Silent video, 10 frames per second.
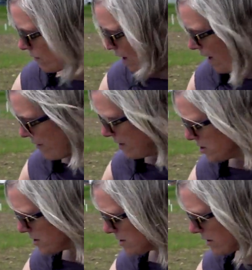then
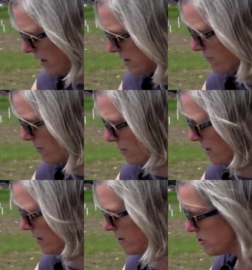just, I guess, for
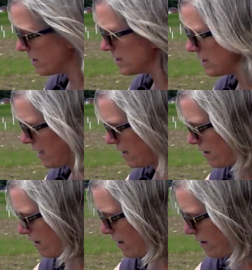interest's sake
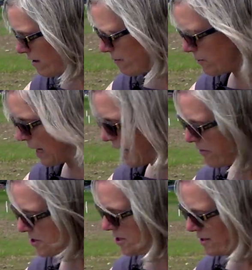on our
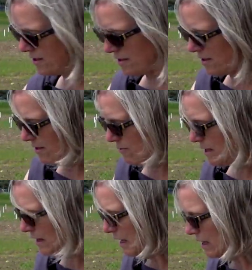pathogens, this is
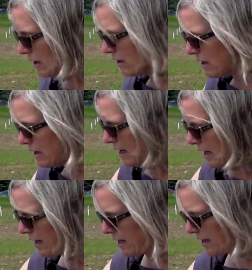what they look
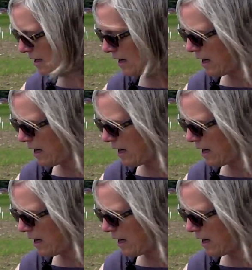like.